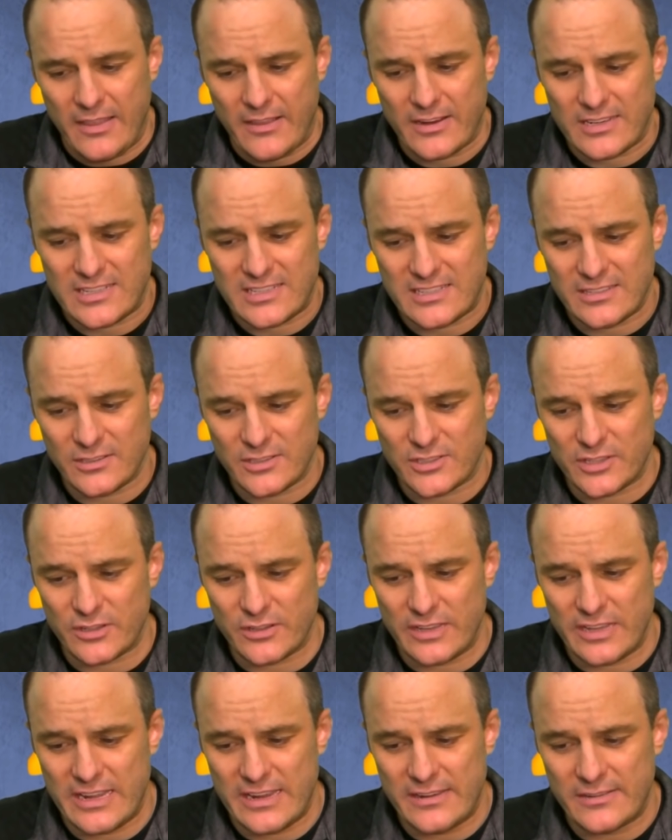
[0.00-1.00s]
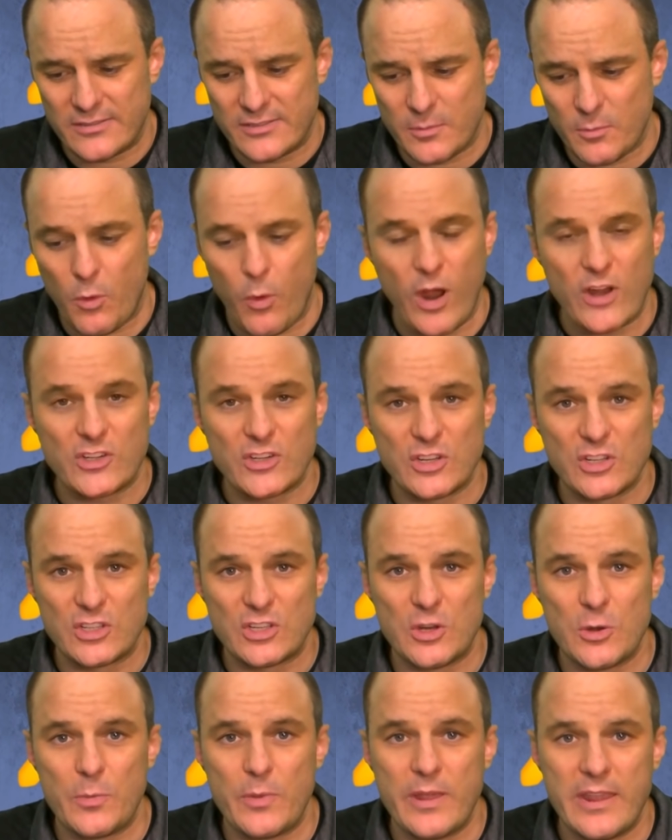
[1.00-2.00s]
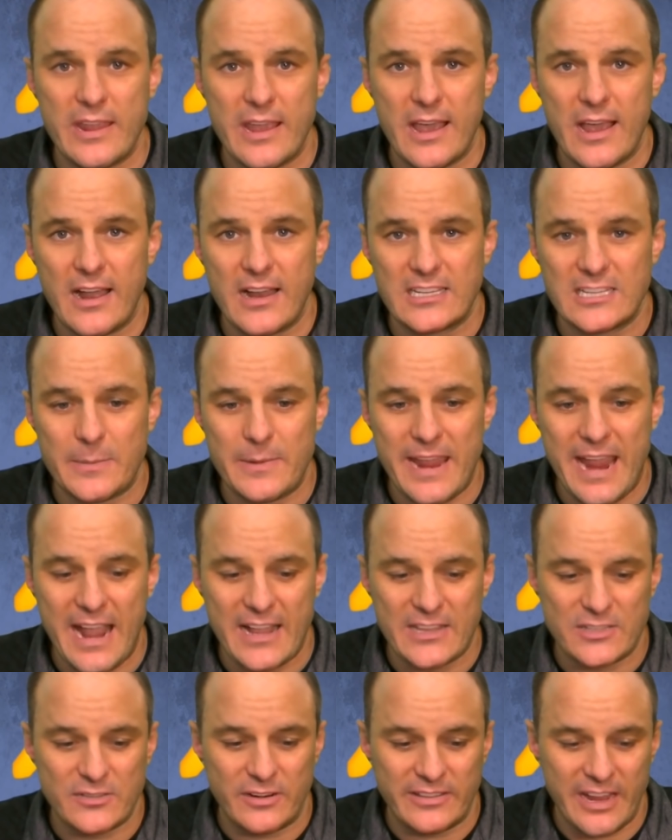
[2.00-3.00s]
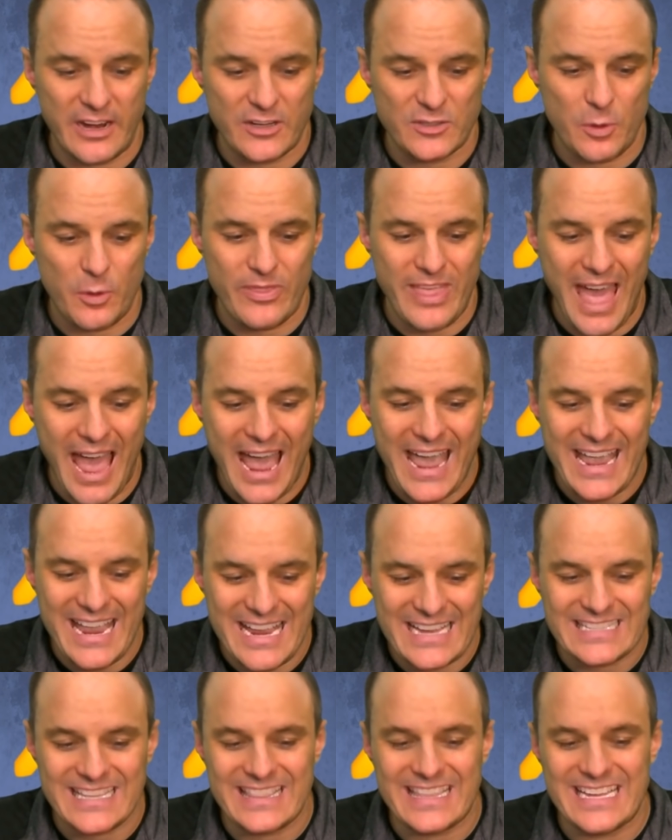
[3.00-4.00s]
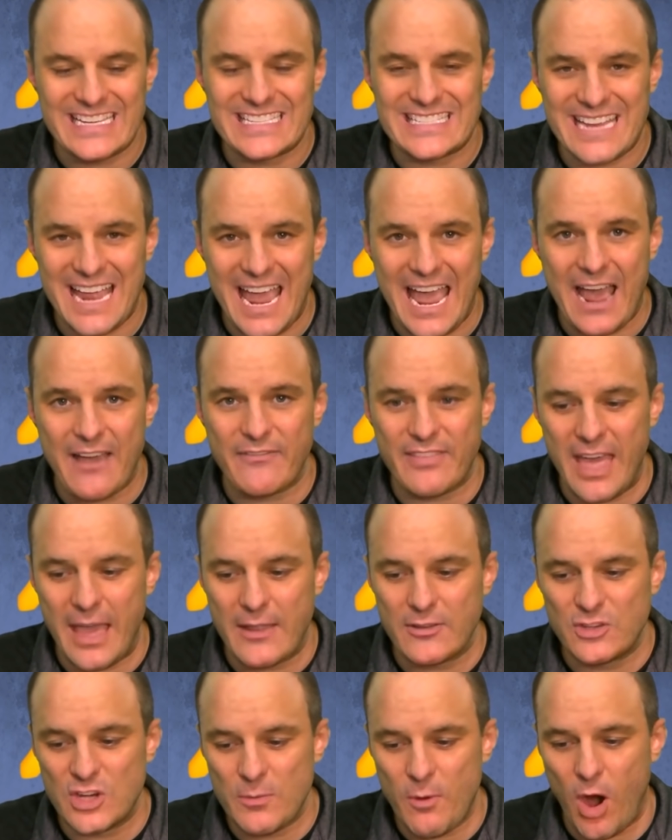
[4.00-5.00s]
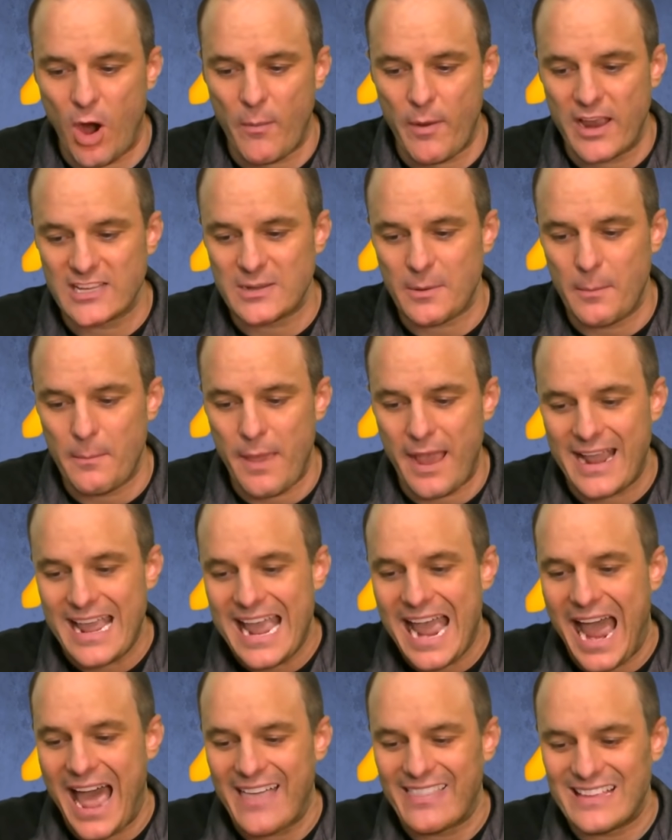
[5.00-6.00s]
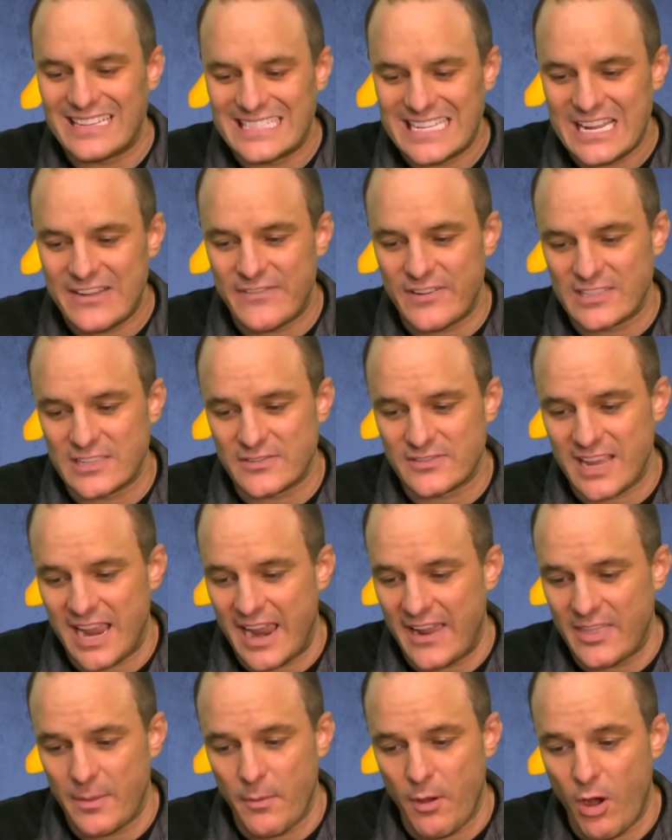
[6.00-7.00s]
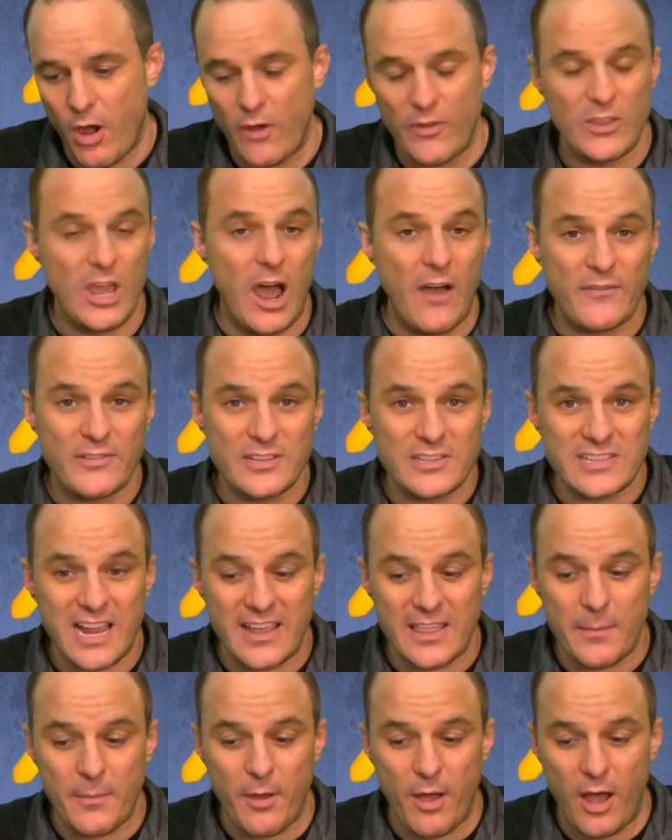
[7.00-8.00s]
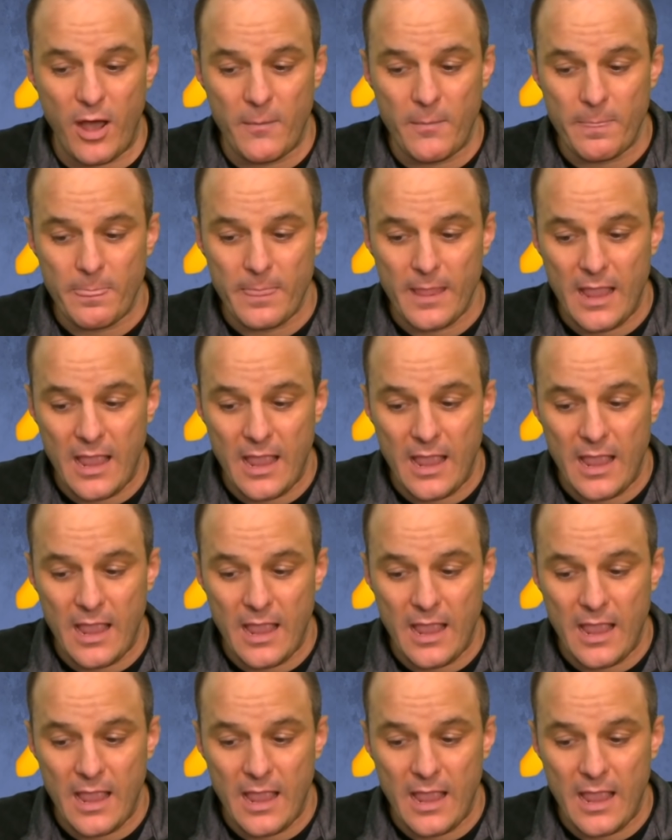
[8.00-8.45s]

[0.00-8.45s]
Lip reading: still certainly some questions to be answered right there. So that is the staff that Jim Harbaugh has coming back on the defensive side of the ball. On the offensive side of the ball,